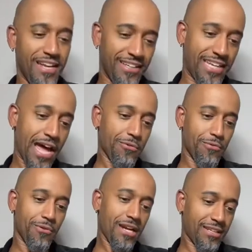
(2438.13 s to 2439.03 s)
That one
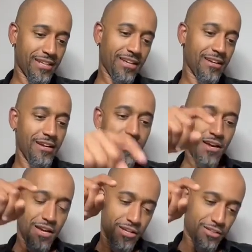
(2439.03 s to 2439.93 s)
right there
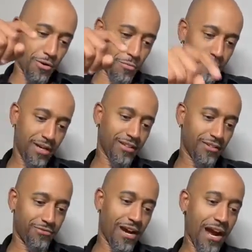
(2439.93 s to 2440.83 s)
is going to make us
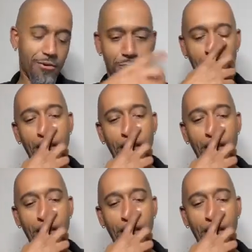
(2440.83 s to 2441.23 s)
viral.